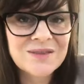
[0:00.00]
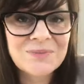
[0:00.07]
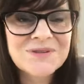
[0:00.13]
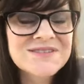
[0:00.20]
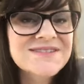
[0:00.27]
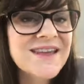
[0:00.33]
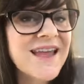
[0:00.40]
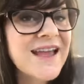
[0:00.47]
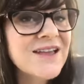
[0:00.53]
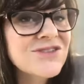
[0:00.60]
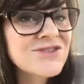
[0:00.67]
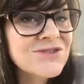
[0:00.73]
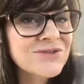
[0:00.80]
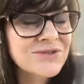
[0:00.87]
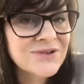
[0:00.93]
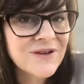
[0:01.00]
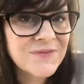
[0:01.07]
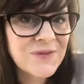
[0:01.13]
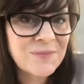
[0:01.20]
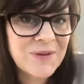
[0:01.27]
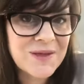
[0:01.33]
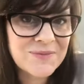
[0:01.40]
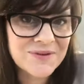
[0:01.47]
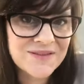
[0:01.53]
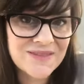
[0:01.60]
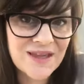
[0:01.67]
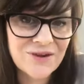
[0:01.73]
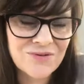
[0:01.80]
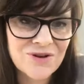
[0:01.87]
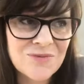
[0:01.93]
The potential of the people in
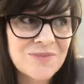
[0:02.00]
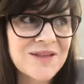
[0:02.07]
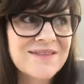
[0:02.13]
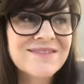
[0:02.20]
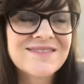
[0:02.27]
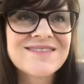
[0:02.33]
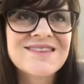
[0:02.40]
that group is